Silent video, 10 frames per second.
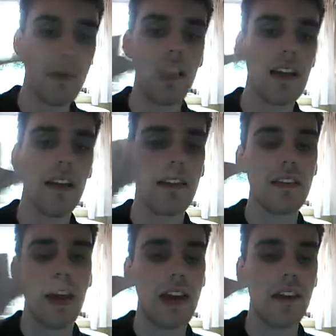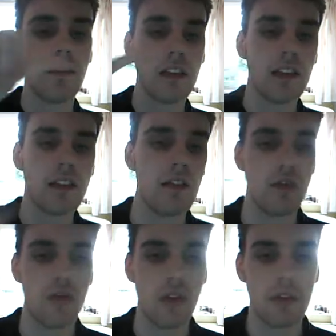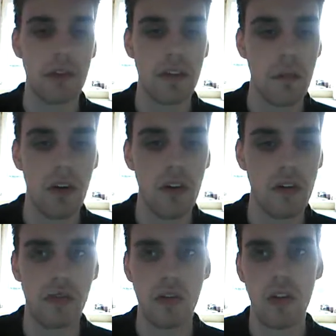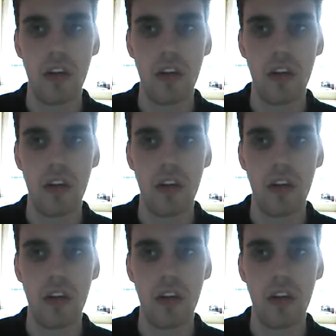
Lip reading: be there in the description box.